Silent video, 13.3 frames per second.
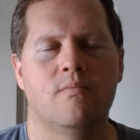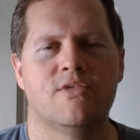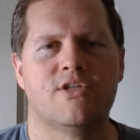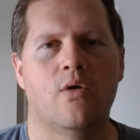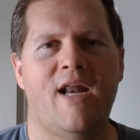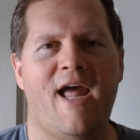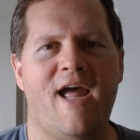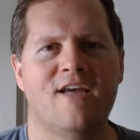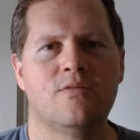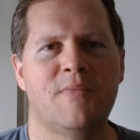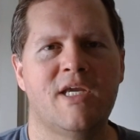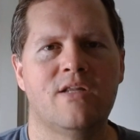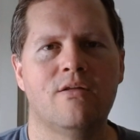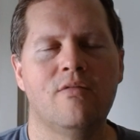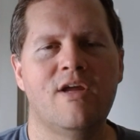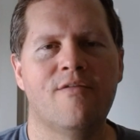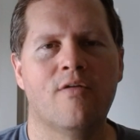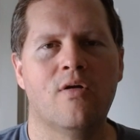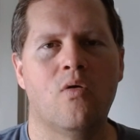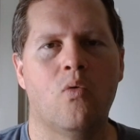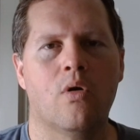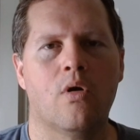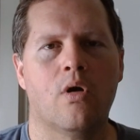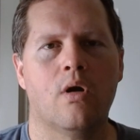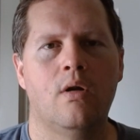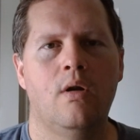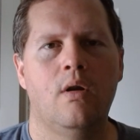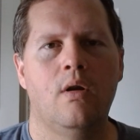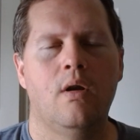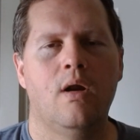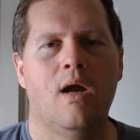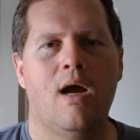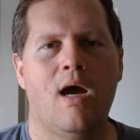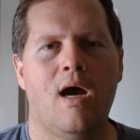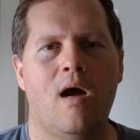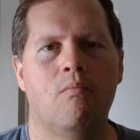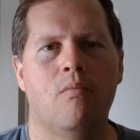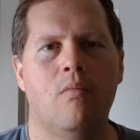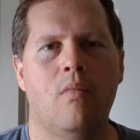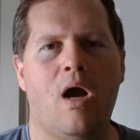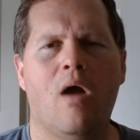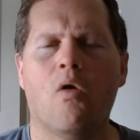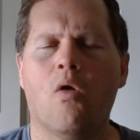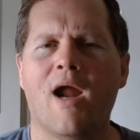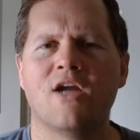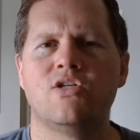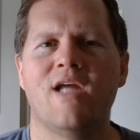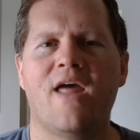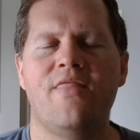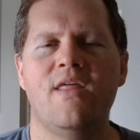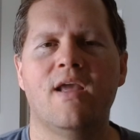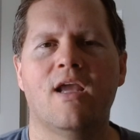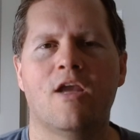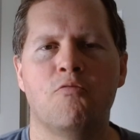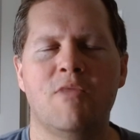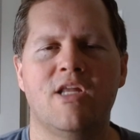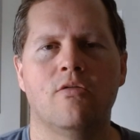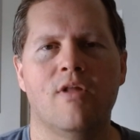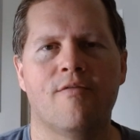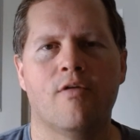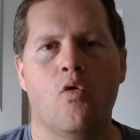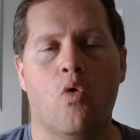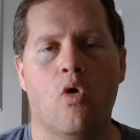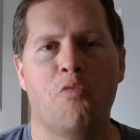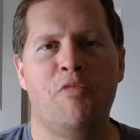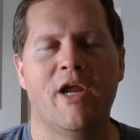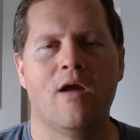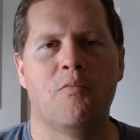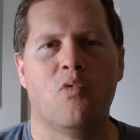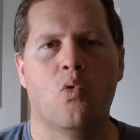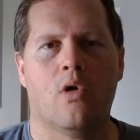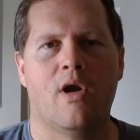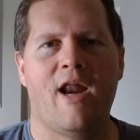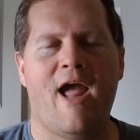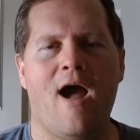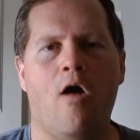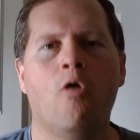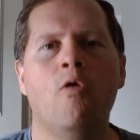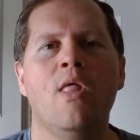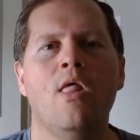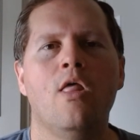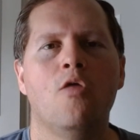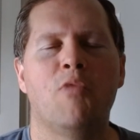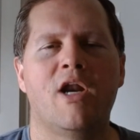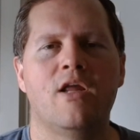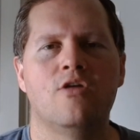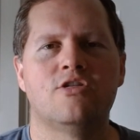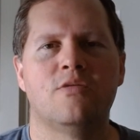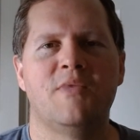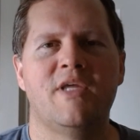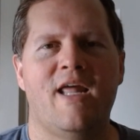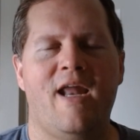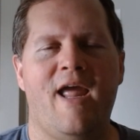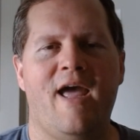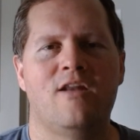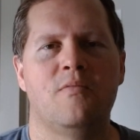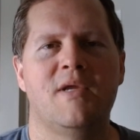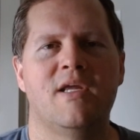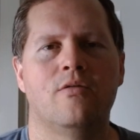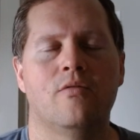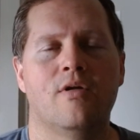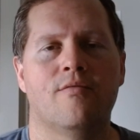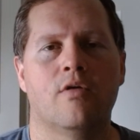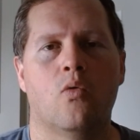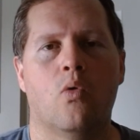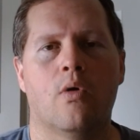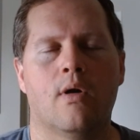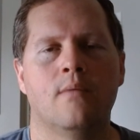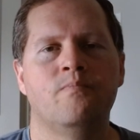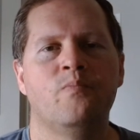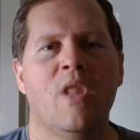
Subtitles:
So it has to be a delivered order, or actually I think it can be a delivered or a pickup order now, but it used to be that it had to be a delivered order.